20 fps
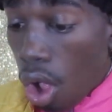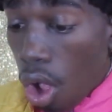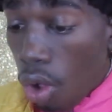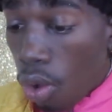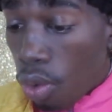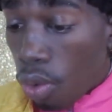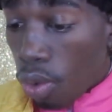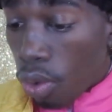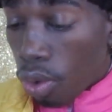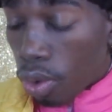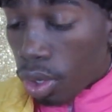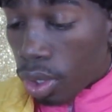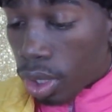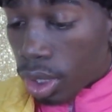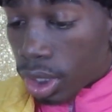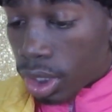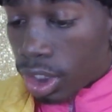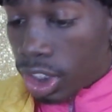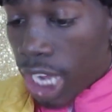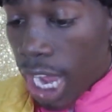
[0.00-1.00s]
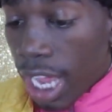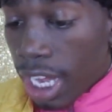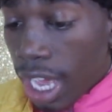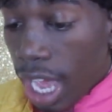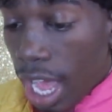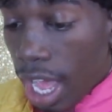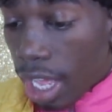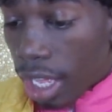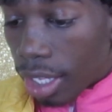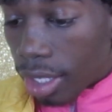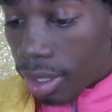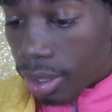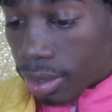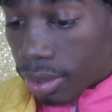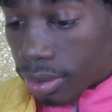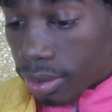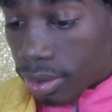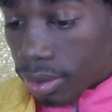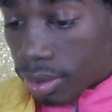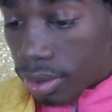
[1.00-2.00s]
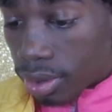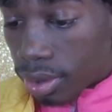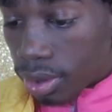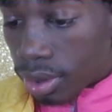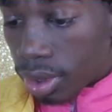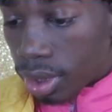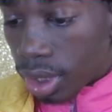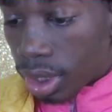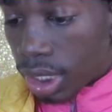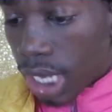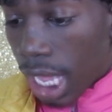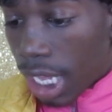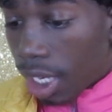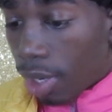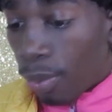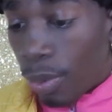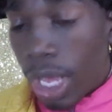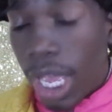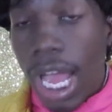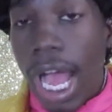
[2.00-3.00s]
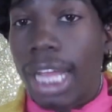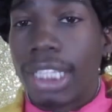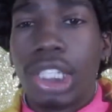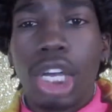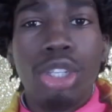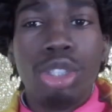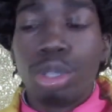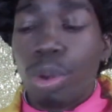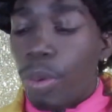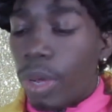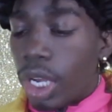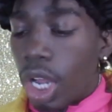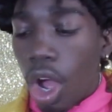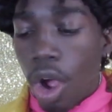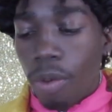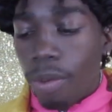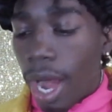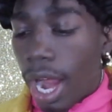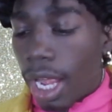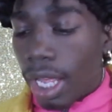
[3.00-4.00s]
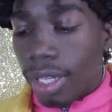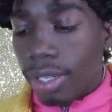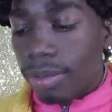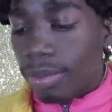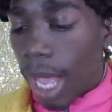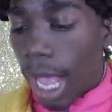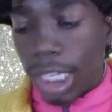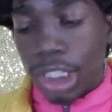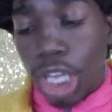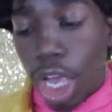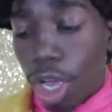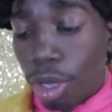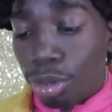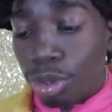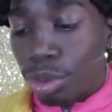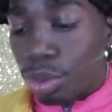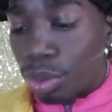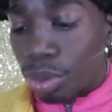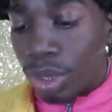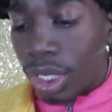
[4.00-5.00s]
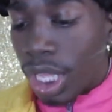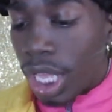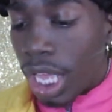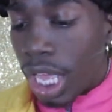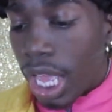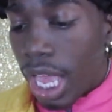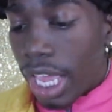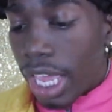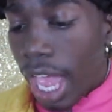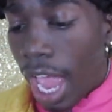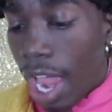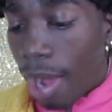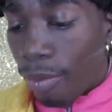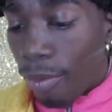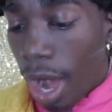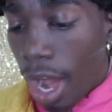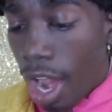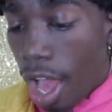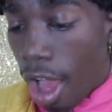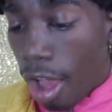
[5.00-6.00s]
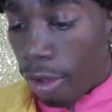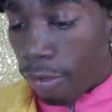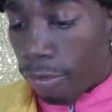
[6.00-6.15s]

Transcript: Oh, Jada. Natalie, we. I told you it wasn't alright. I told you. It came right off.